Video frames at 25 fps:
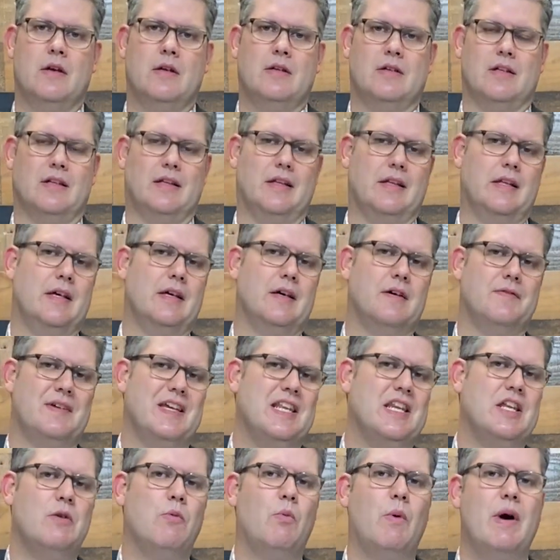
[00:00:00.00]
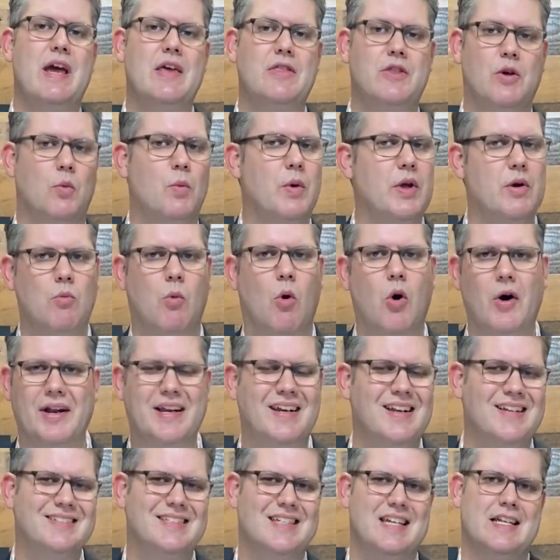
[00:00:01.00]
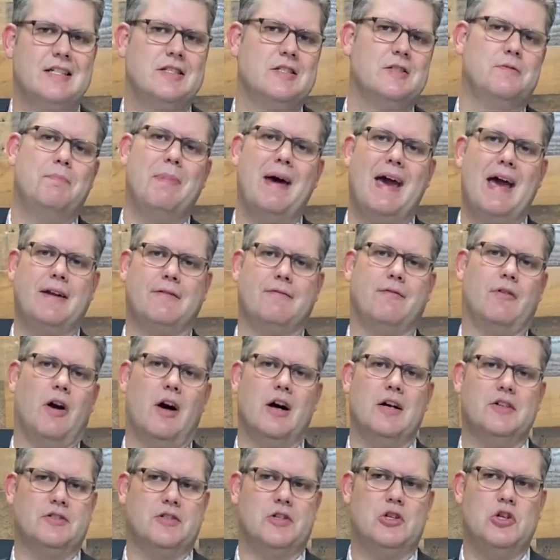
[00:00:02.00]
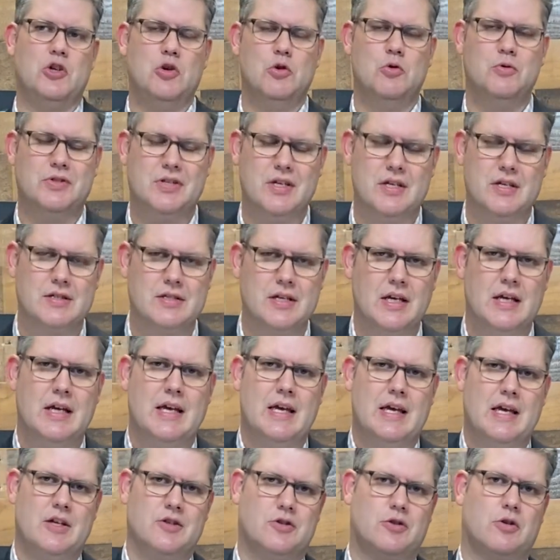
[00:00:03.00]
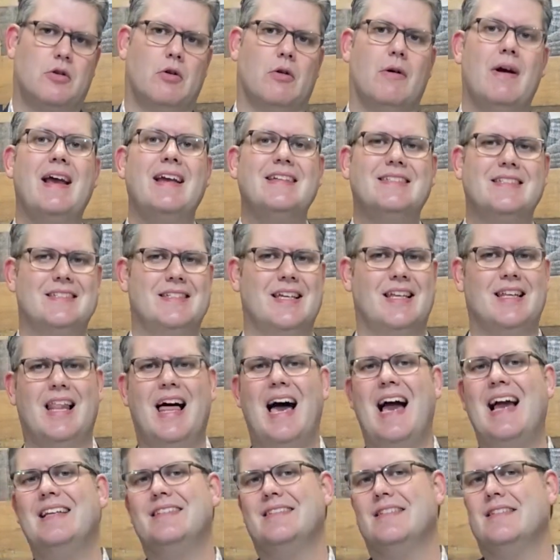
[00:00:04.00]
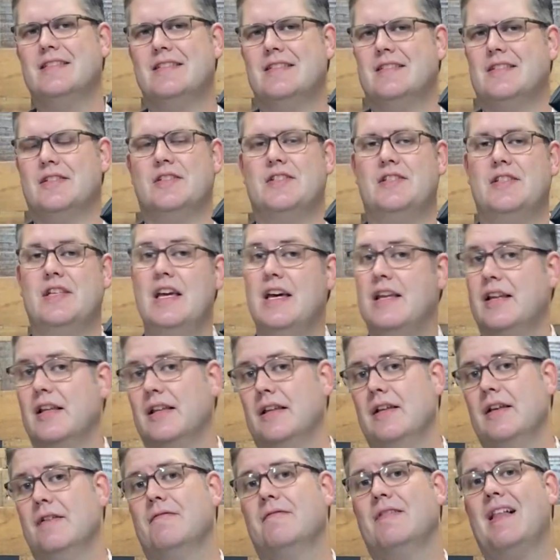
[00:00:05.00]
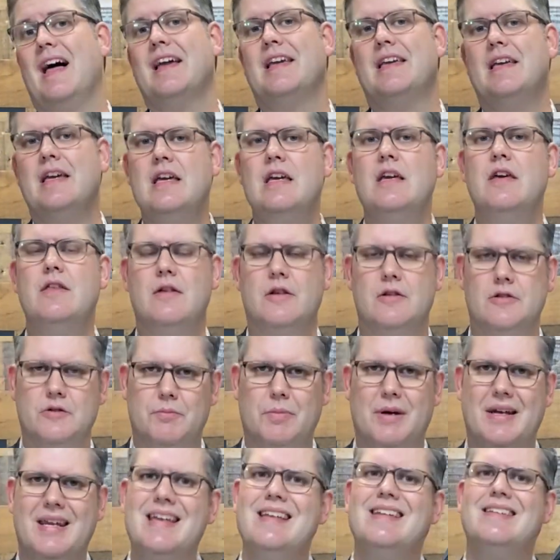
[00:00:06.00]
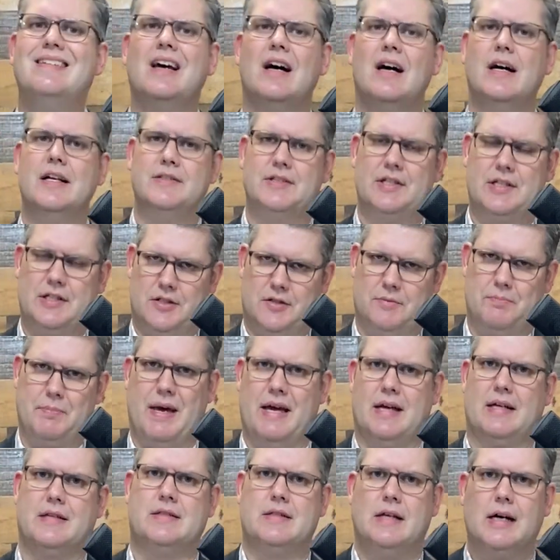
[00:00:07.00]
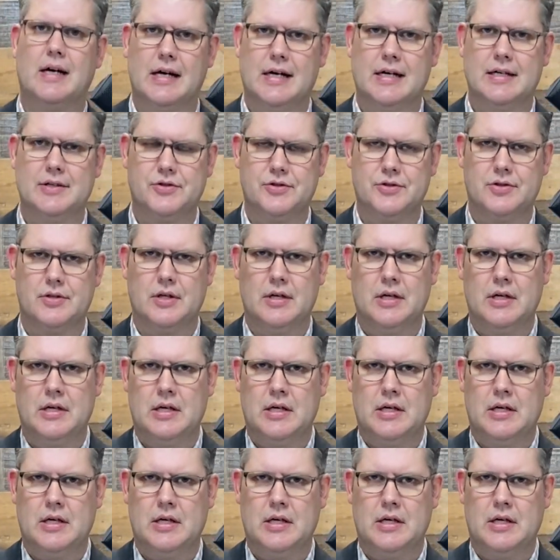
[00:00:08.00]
to live any way that we want. He doesn't expect for us to use His, His grace as a license to sin and live like heathens, but He does expect us